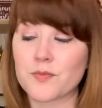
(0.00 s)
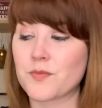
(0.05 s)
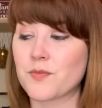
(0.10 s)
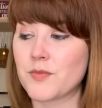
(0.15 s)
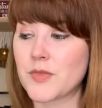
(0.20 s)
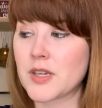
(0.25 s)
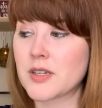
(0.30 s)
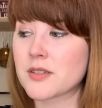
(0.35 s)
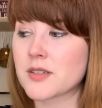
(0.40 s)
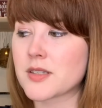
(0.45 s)

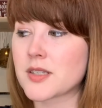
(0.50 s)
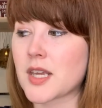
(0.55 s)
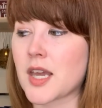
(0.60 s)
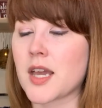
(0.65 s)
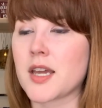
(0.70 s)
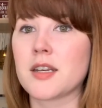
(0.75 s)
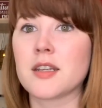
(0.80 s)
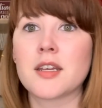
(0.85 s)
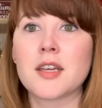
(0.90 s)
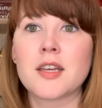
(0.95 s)
Nails
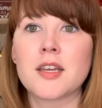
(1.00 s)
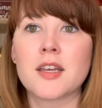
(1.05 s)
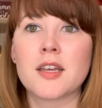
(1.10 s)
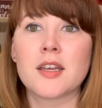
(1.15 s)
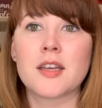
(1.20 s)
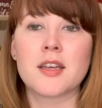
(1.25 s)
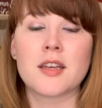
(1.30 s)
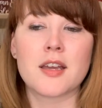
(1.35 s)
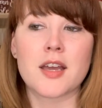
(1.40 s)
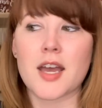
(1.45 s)
aside,
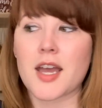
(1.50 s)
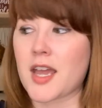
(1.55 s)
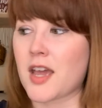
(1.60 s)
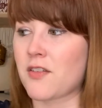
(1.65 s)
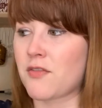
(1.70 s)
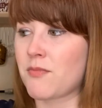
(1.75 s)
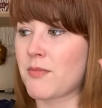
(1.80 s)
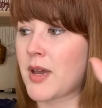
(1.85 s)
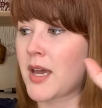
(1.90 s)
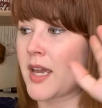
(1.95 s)
I
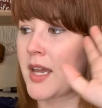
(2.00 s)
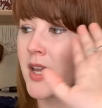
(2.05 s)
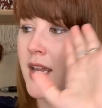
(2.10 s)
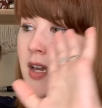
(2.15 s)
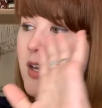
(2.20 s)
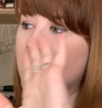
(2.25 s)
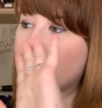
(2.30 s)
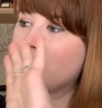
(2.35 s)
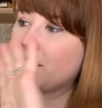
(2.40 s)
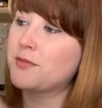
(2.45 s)
have
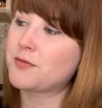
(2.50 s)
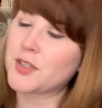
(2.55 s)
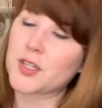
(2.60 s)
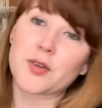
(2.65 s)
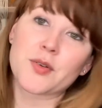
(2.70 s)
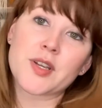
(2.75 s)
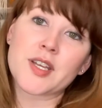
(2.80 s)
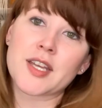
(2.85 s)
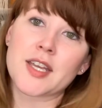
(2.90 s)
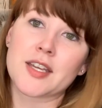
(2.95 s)
my
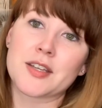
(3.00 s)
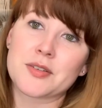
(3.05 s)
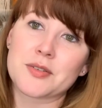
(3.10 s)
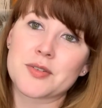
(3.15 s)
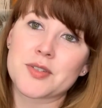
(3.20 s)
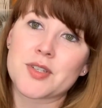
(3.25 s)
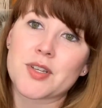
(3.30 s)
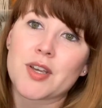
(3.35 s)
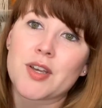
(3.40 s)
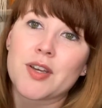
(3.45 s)
flickering
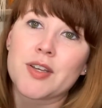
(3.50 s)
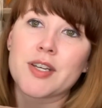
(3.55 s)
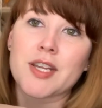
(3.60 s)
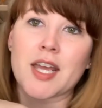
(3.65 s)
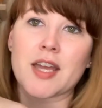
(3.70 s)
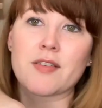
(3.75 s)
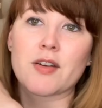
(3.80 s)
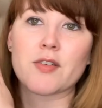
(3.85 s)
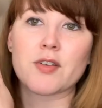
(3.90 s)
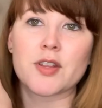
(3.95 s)
candles on. I
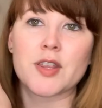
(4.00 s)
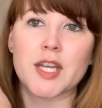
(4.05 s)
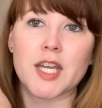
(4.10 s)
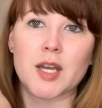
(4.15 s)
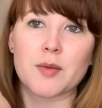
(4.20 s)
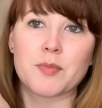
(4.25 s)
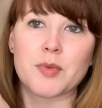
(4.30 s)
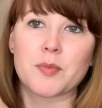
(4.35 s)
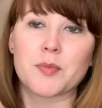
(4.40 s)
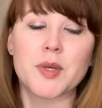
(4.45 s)
have everything
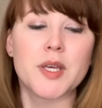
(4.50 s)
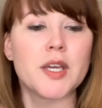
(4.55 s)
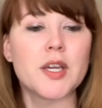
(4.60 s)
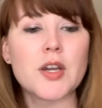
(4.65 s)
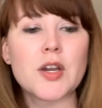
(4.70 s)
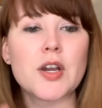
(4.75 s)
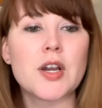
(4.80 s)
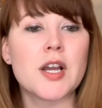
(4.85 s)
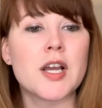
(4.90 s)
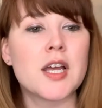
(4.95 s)
up
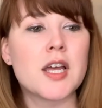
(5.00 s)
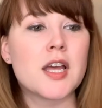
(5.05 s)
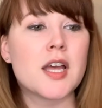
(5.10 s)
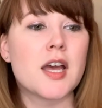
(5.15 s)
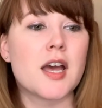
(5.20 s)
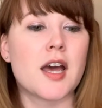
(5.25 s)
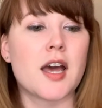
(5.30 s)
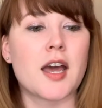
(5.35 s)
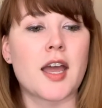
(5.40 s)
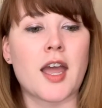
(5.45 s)
here.
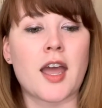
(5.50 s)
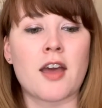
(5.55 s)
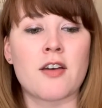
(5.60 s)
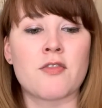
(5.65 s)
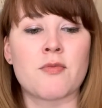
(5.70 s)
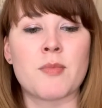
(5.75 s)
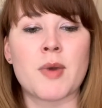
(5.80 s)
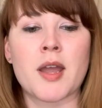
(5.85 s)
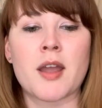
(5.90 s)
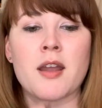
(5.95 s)
I
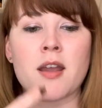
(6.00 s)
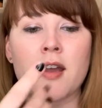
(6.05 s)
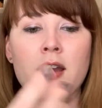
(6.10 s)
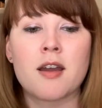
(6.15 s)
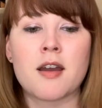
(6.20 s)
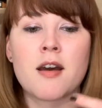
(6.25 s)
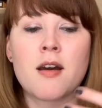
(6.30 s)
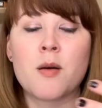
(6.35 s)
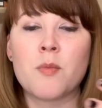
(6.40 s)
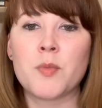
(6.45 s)
have my
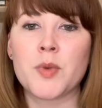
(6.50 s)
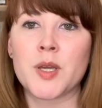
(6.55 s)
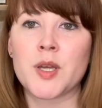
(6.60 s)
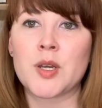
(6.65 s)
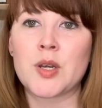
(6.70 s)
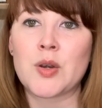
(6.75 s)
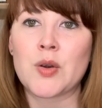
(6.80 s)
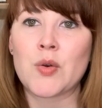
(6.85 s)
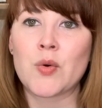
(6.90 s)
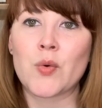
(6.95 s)

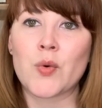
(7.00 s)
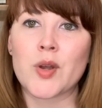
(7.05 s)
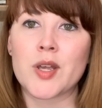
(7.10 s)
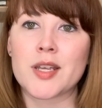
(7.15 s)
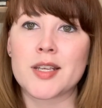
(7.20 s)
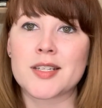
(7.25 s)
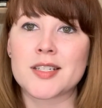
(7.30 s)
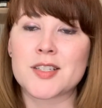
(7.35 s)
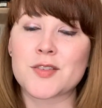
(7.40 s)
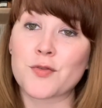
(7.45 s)
ambient
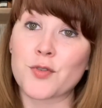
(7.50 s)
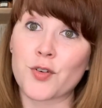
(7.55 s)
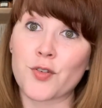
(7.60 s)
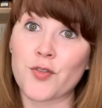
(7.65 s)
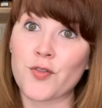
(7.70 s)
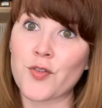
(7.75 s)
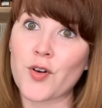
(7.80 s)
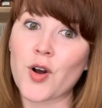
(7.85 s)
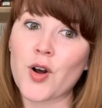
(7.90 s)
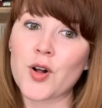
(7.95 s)
noise for
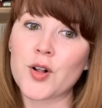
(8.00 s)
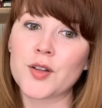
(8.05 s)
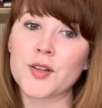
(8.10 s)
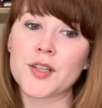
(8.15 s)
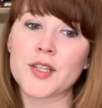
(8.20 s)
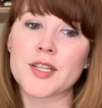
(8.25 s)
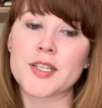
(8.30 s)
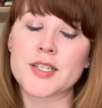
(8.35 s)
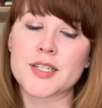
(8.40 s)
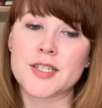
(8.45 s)

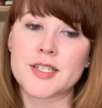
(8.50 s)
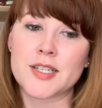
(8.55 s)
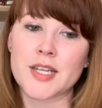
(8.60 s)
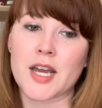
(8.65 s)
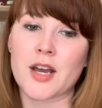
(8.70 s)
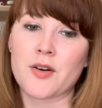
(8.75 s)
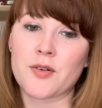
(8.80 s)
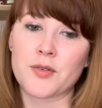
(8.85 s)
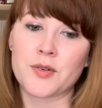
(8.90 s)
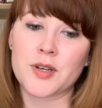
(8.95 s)
fall
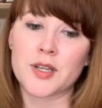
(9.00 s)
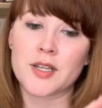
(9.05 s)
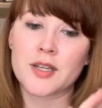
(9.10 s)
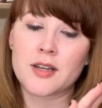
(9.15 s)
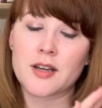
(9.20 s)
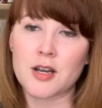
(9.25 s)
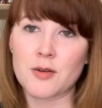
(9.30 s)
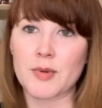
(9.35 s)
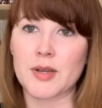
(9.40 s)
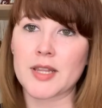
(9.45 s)
down
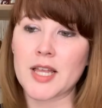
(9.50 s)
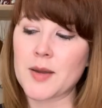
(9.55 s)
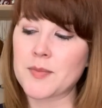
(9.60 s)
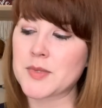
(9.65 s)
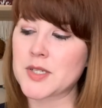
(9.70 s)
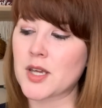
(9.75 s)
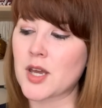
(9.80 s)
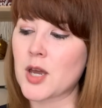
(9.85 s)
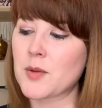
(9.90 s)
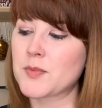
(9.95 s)
on my
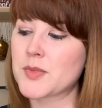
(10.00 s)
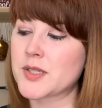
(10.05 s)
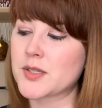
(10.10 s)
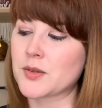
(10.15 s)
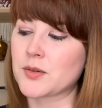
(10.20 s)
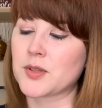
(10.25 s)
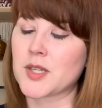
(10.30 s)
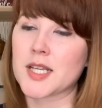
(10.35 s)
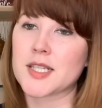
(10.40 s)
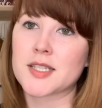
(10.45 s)
laptop.
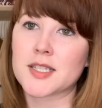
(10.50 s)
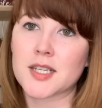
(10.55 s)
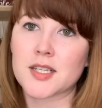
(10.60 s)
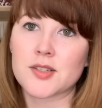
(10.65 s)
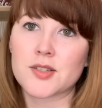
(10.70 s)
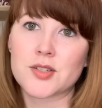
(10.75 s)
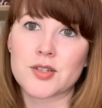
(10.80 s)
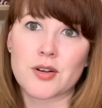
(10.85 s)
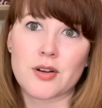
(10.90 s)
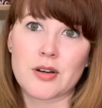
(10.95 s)
So let's
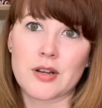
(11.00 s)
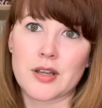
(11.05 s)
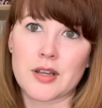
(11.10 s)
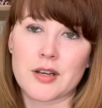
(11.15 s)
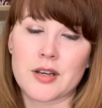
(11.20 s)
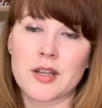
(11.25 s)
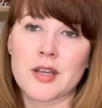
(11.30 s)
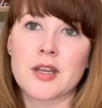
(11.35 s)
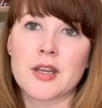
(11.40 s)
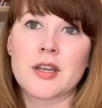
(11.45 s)
get
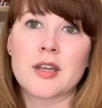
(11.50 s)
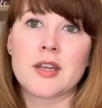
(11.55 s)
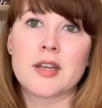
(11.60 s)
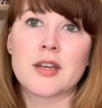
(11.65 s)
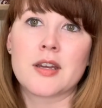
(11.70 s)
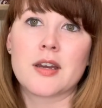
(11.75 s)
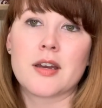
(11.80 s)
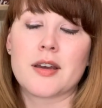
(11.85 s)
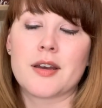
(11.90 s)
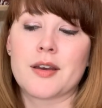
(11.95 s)
started.
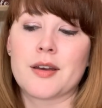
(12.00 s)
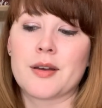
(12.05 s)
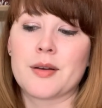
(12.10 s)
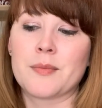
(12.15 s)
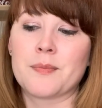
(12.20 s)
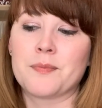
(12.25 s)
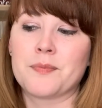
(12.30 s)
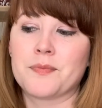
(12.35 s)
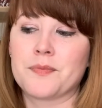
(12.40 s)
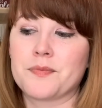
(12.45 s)

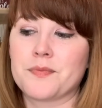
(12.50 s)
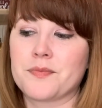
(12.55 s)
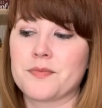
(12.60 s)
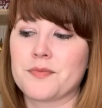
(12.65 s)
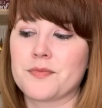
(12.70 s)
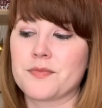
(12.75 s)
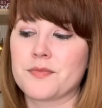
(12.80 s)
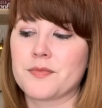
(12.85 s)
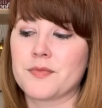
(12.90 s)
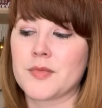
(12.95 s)

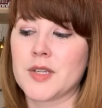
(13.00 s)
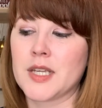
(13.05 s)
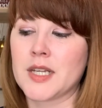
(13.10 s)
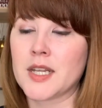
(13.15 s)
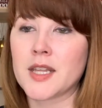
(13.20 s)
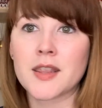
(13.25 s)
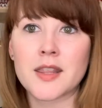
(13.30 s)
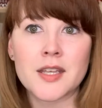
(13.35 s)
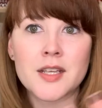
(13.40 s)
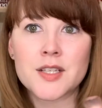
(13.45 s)

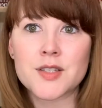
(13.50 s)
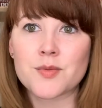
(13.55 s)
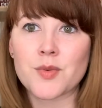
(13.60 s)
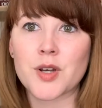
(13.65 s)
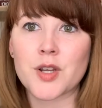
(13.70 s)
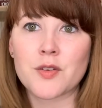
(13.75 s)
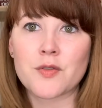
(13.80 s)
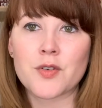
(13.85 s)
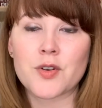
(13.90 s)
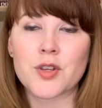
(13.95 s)
Getting things
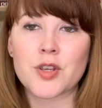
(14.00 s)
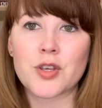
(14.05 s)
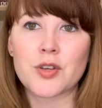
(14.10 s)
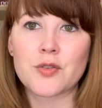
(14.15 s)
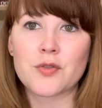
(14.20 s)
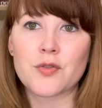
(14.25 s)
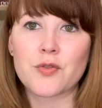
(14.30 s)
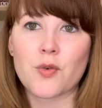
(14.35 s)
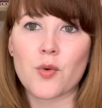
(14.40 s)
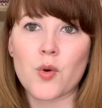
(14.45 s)
ready for
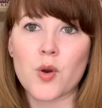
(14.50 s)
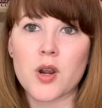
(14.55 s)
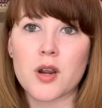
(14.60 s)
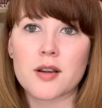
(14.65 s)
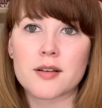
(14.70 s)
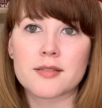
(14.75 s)
Q4.